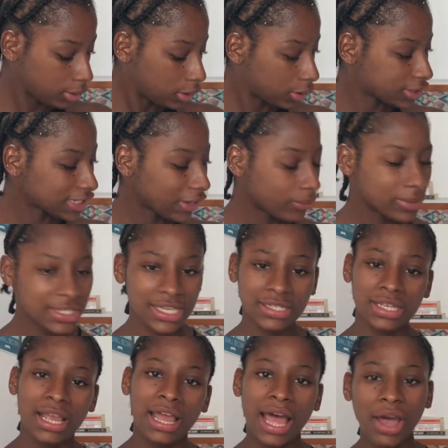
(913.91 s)
Because everyone says,
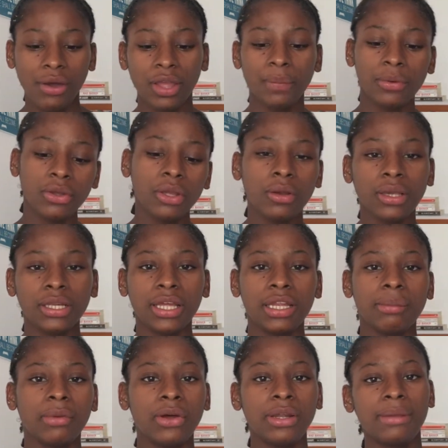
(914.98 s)
how I put coconut
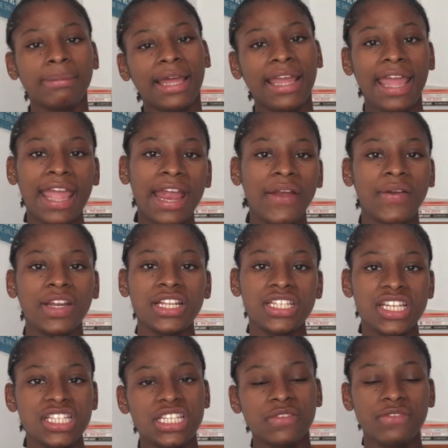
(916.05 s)
oil in my hair and it
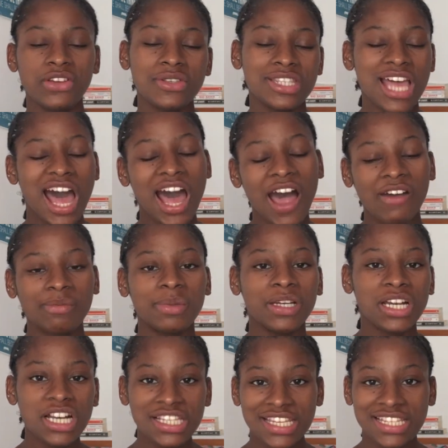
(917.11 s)
doesn't feel soft?
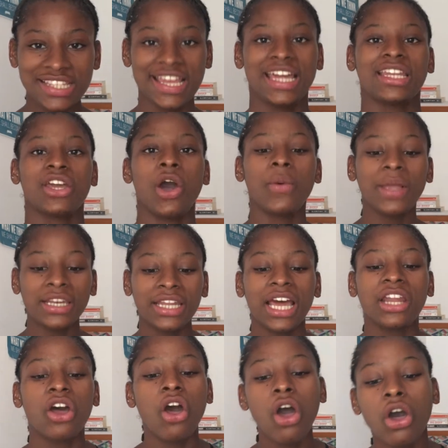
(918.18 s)
Because it's not
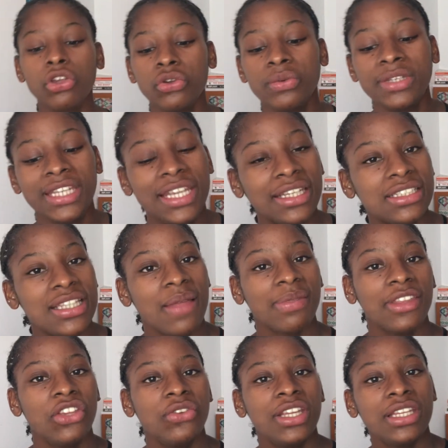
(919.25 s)
coconut oil. You need
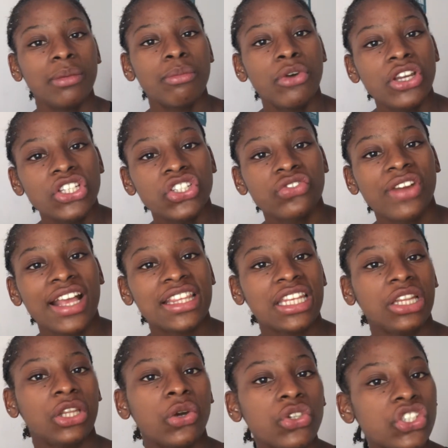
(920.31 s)
a
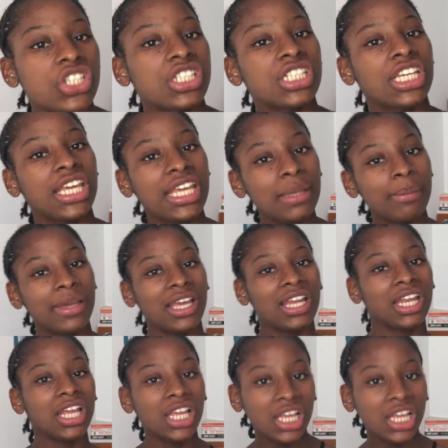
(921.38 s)
moisturizing lotion to keep it